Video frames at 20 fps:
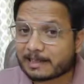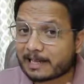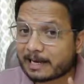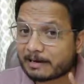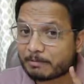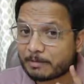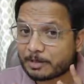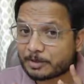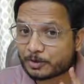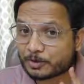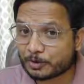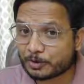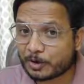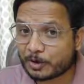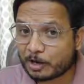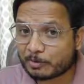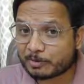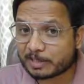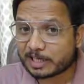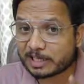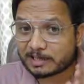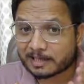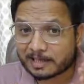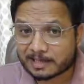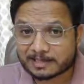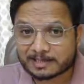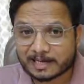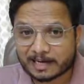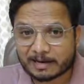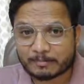let me show you how many
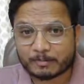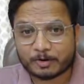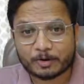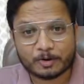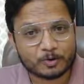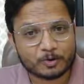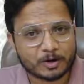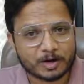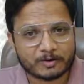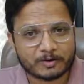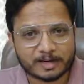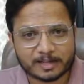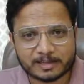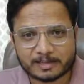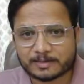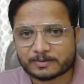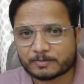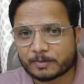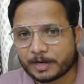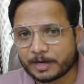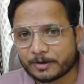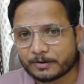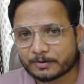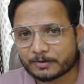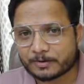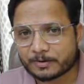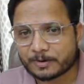things that I'm going to cover in this video.